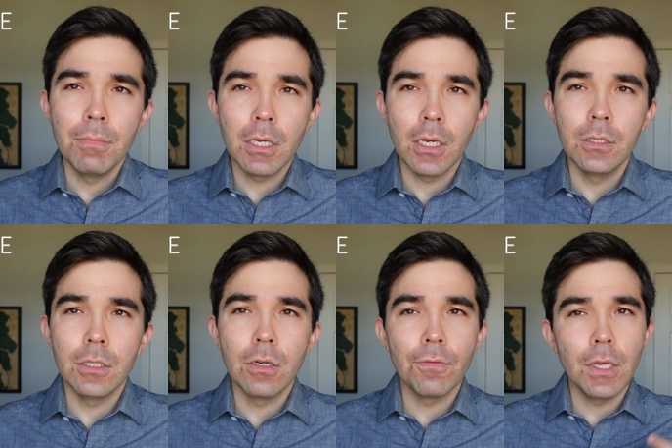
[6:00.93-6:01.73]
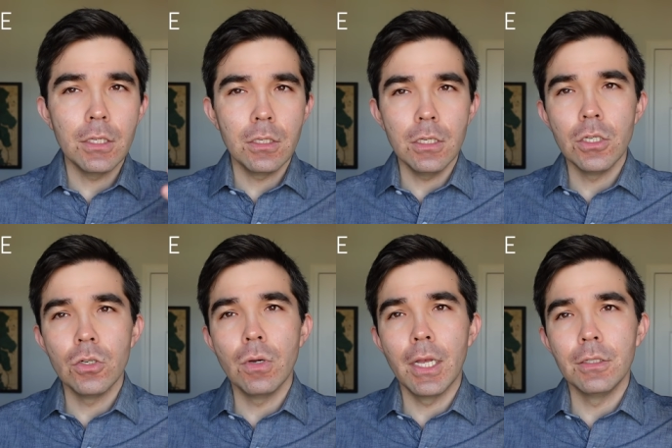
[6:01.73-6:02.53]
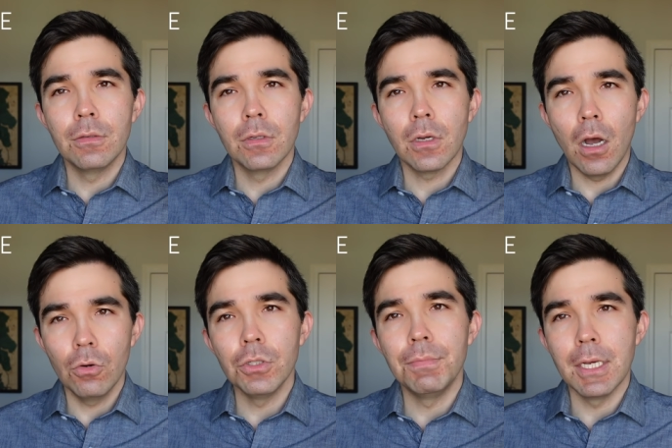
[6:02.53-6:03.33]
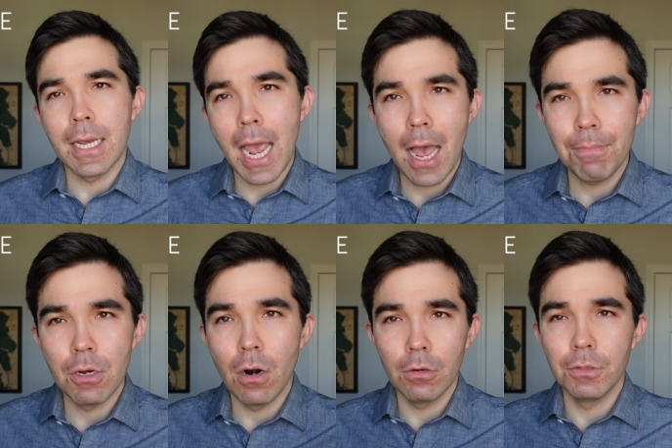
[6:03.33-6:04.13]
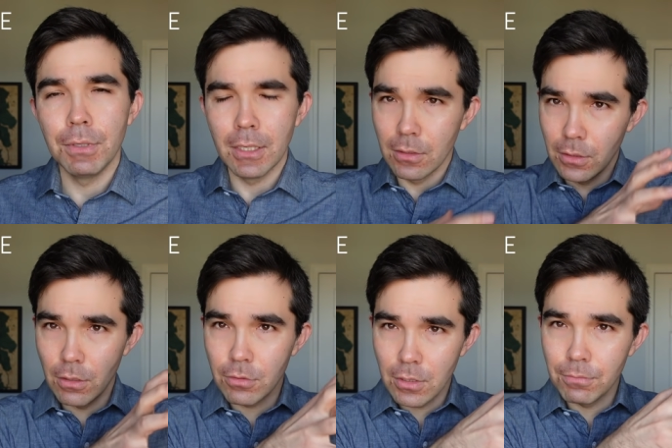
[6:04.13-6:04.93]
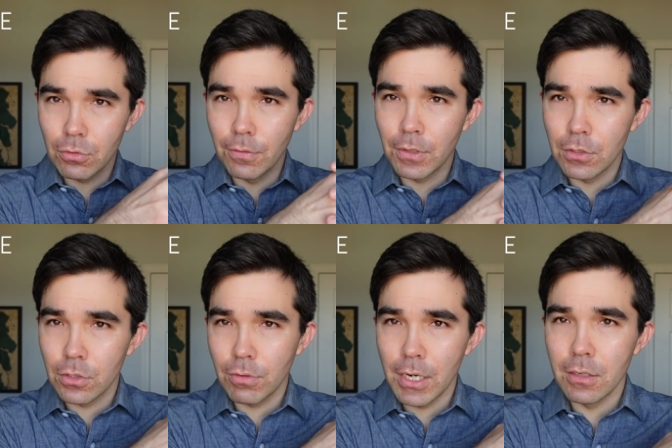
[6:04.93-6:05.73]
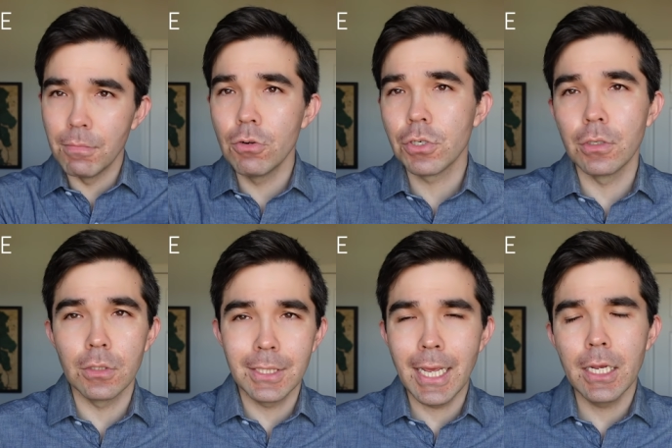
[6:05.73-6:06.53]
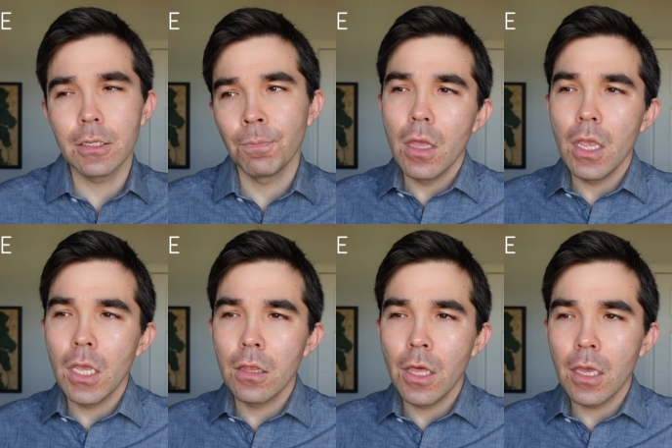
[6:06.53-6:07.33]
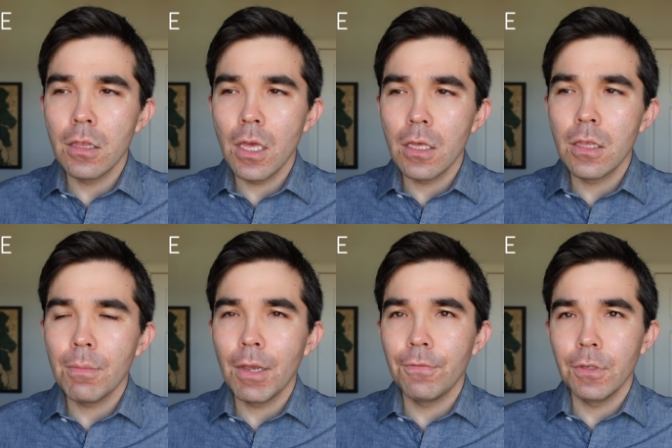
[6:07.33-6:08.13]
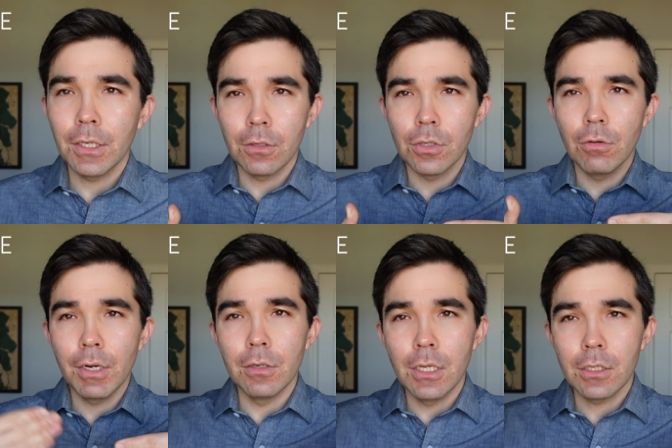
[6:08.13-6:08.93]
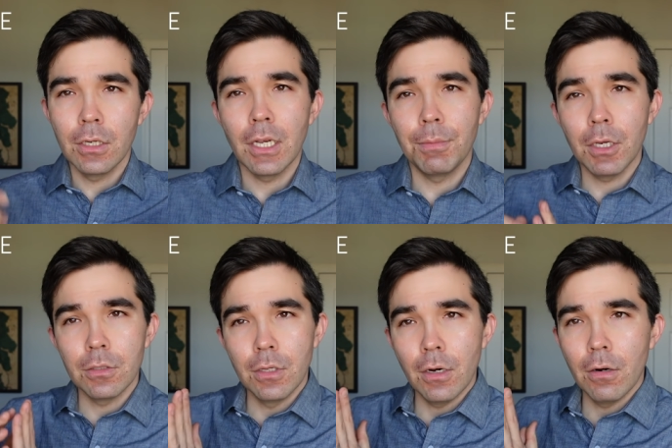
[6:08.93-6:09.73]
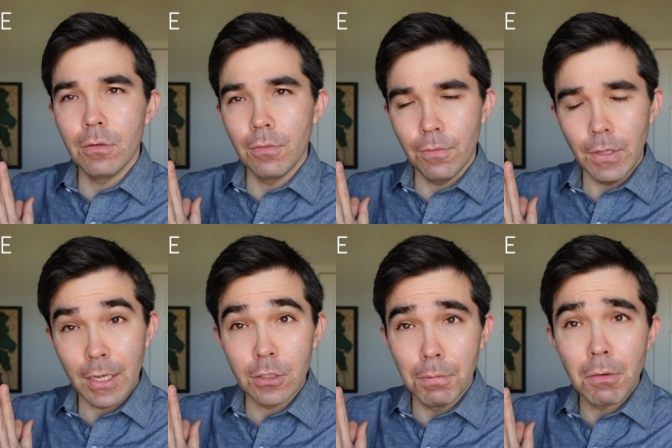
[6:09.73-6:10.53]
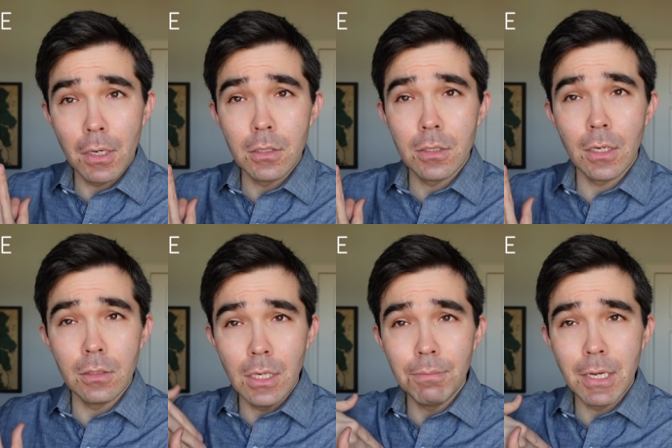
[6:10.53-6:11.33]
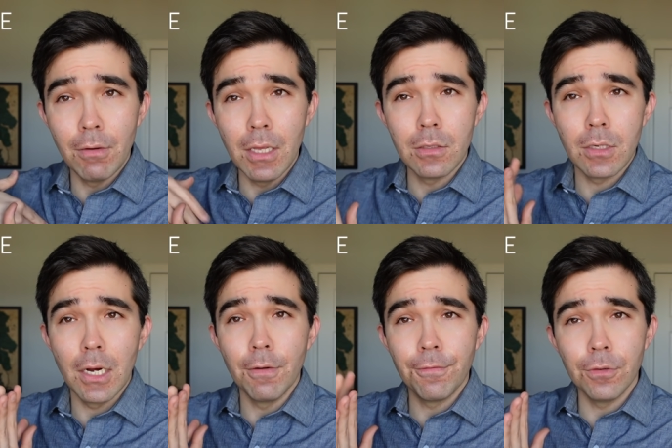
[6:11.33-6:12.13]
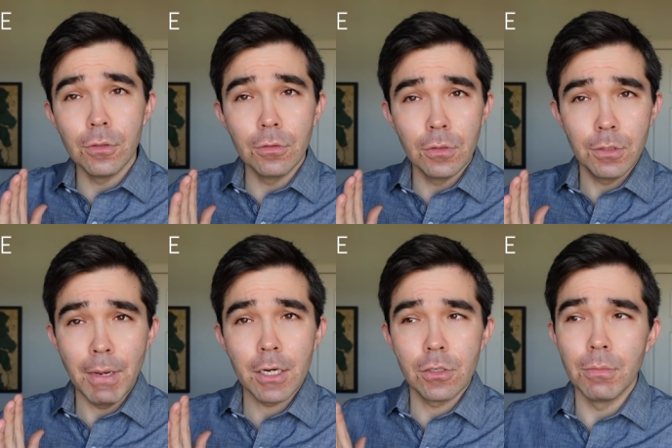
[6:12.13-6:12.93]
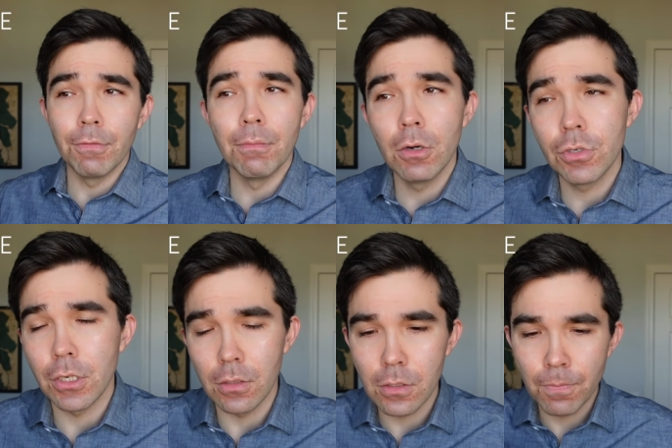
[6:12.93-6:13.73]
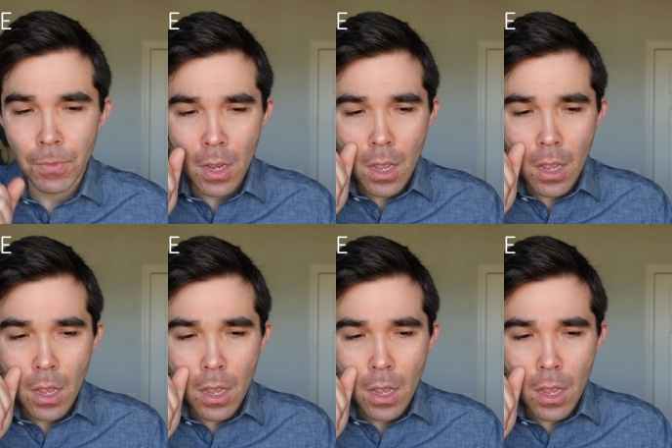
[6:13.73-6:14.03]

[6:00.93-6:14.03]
because you know if they see you as always being happy or always being you know some sort of constrained emotional state, they they, they might feel like there's a greater disconnect because they're experiencing deep down inside a full spectrum of emotions.